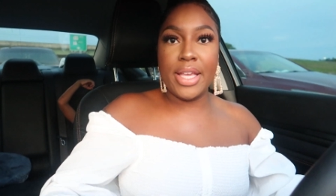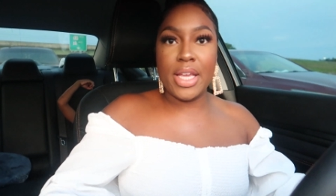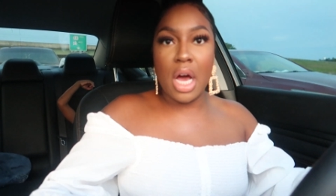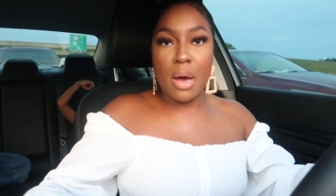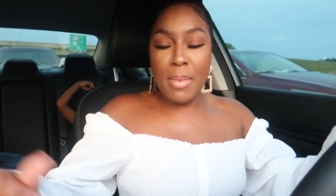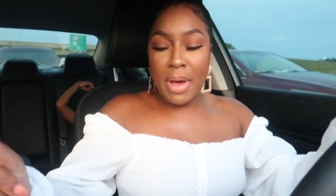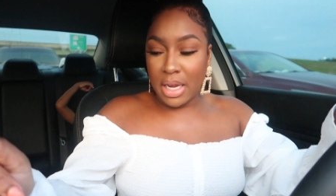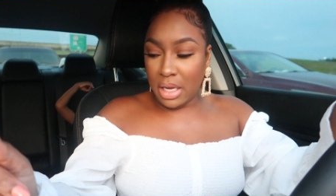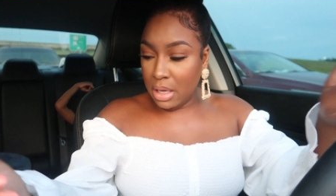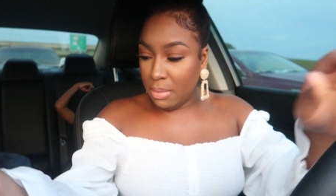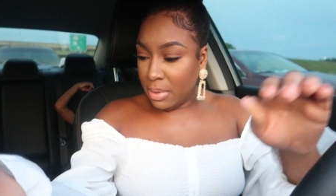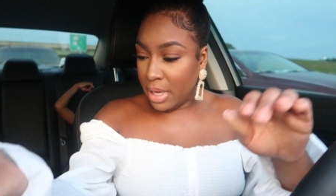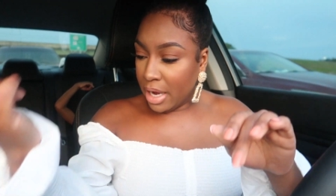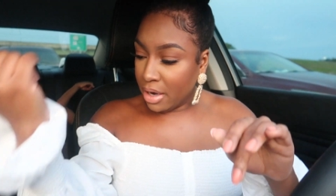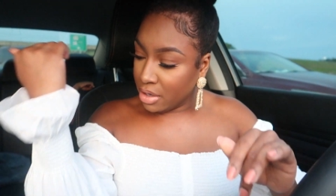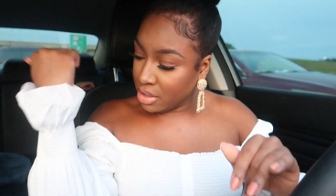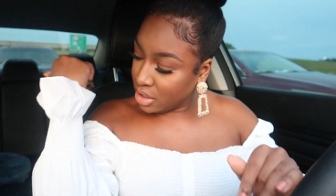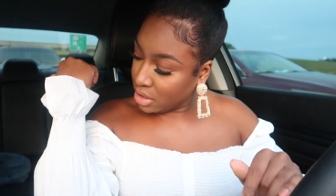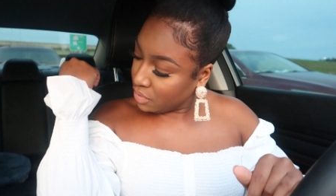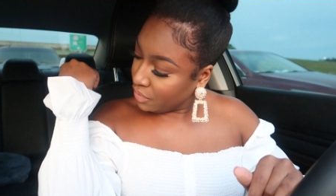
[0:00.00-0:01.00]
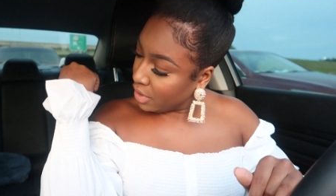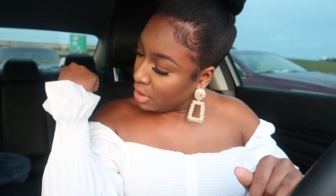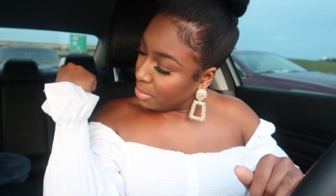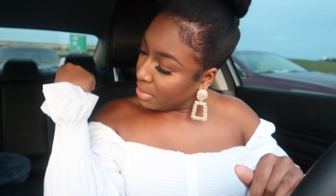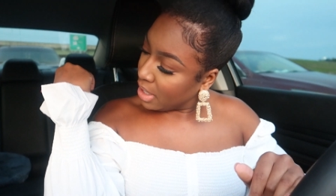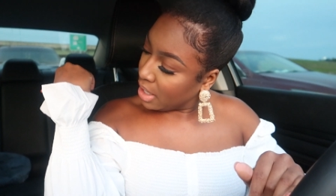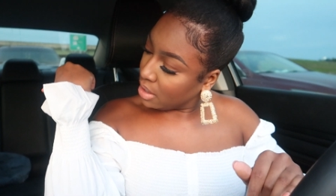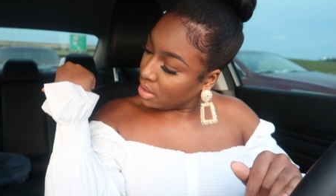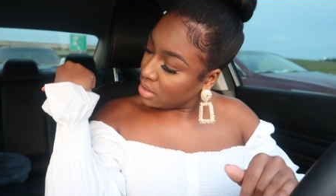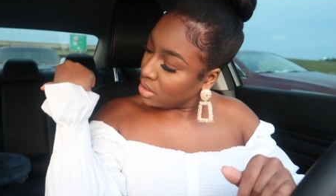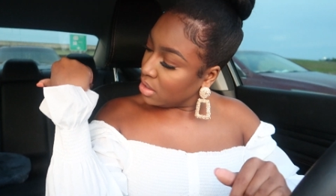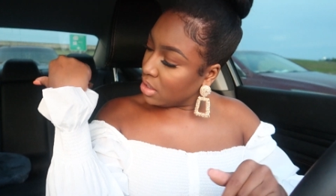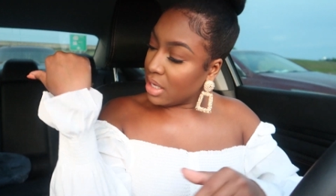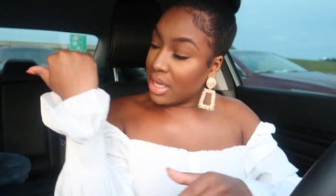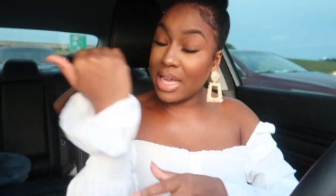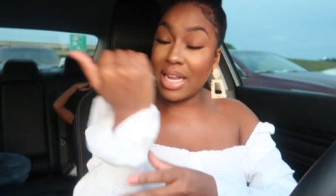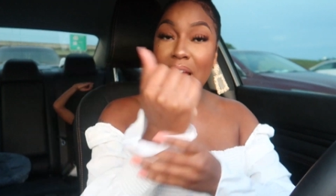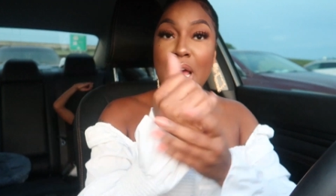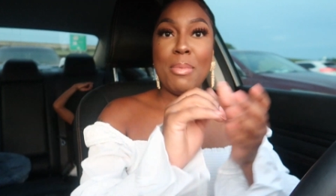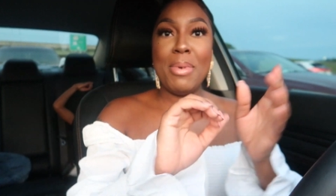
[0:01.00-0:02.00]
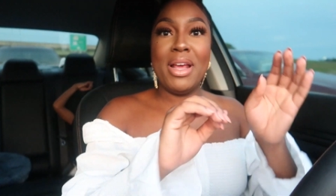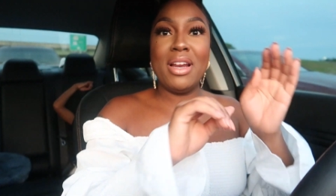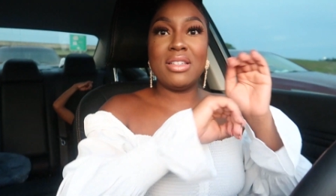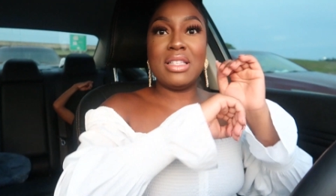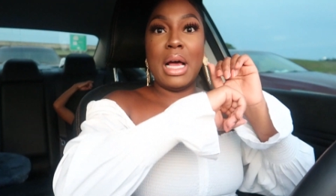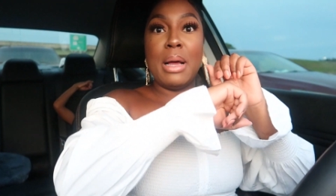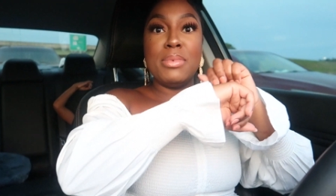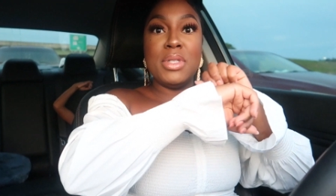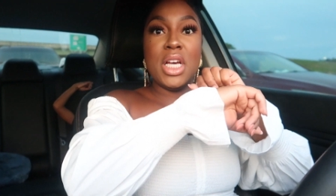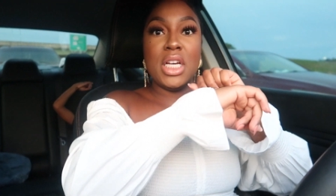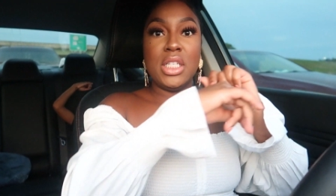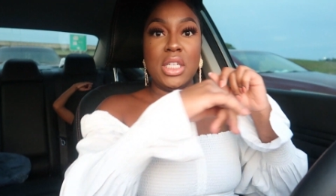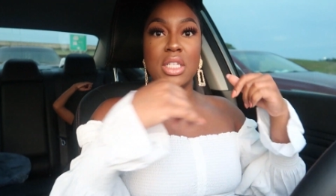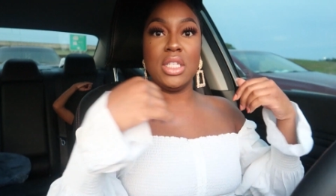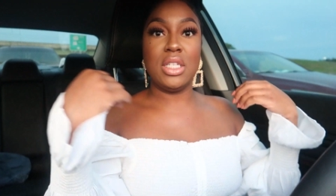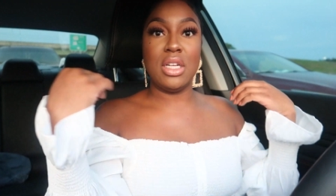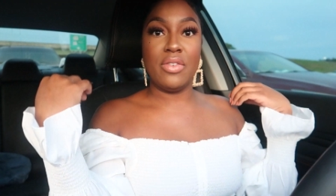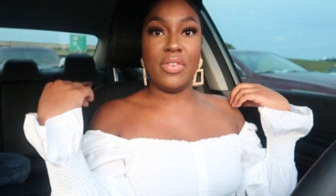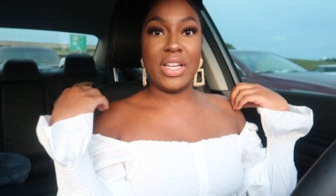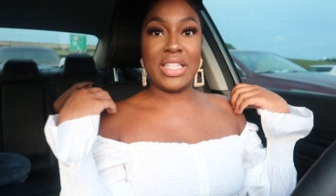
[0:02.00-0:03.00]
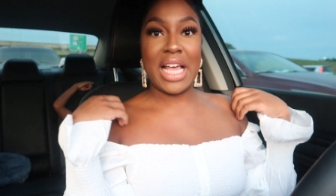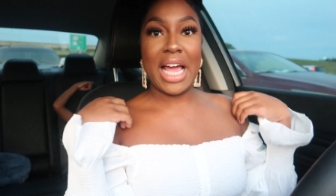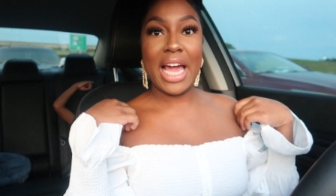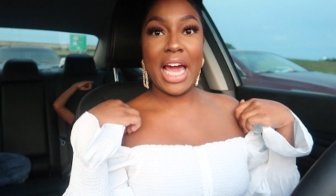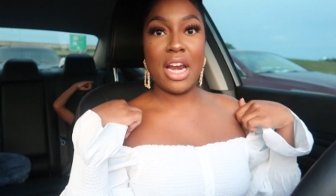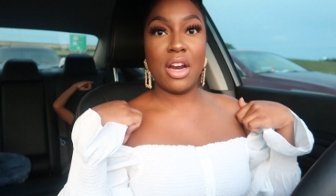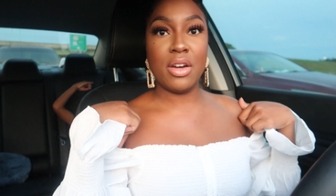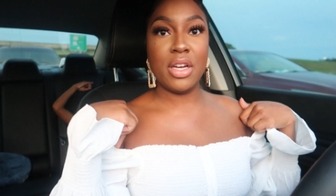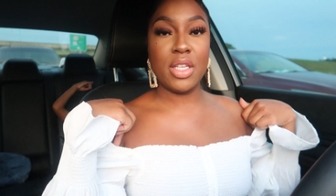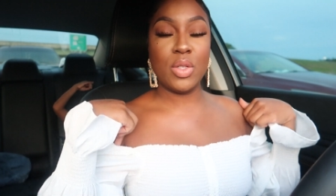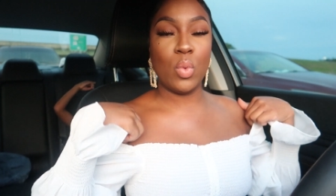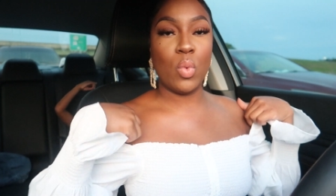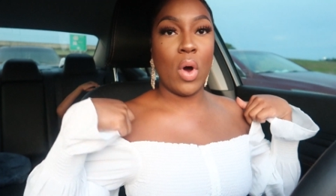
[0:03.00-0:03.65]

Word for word: Y'all, my lip liner just fell behind the seat. And I better stop touching stuff because I got on this